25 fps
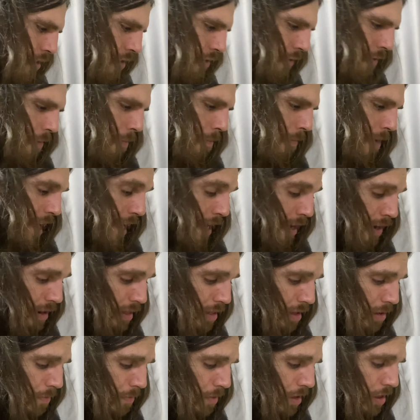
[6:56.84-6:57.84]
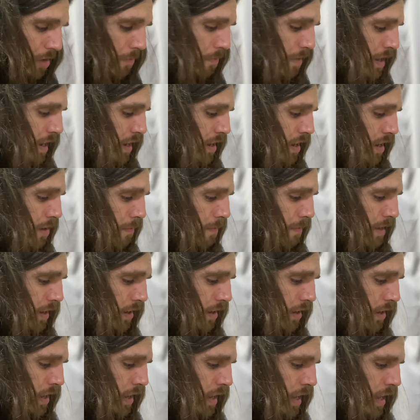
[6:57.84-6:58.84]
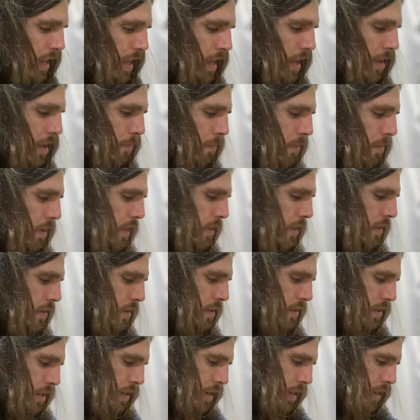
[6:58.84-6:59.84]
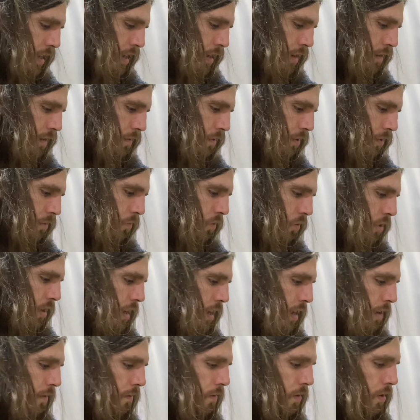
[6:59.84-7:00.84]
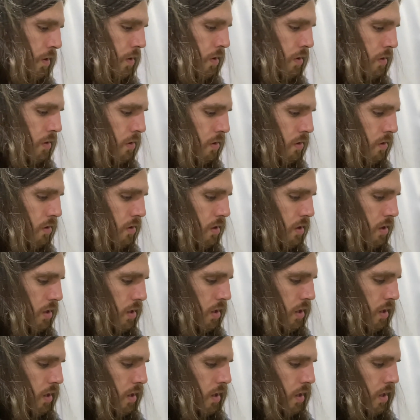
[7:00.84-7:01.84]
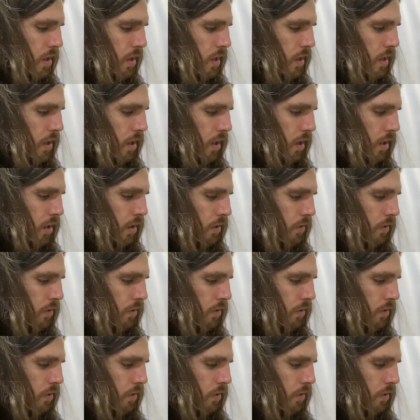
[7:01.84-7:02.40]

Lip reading: remind them of the pandemic. But from what I've heard on